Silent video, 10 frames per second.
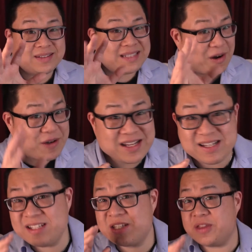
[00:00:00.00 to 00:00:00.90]
Now, in
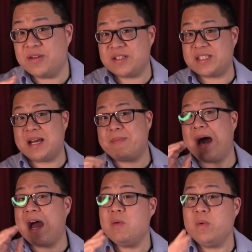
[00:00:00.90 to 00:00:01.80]
this third step,
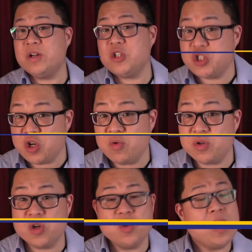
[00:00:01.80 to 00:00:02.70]
I want to show you